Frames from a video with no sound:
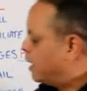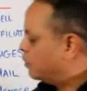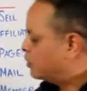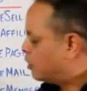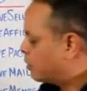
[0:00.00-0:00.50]

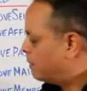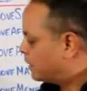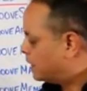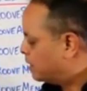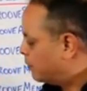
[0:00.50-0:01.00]
now is talk
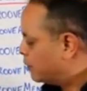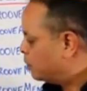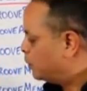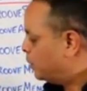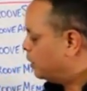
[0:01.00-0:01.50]
about the
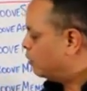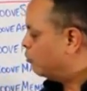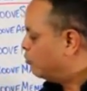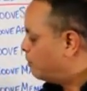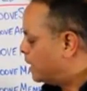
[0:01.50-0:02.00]
difference between
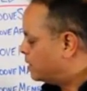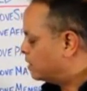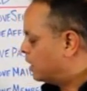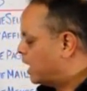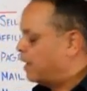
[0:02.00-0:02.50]

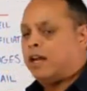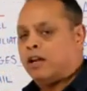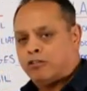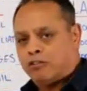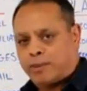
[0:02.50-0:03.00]
GroovePages Lite
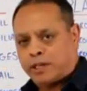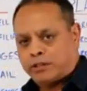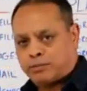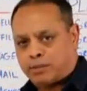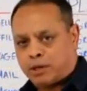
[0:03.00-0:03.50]
and GroovePages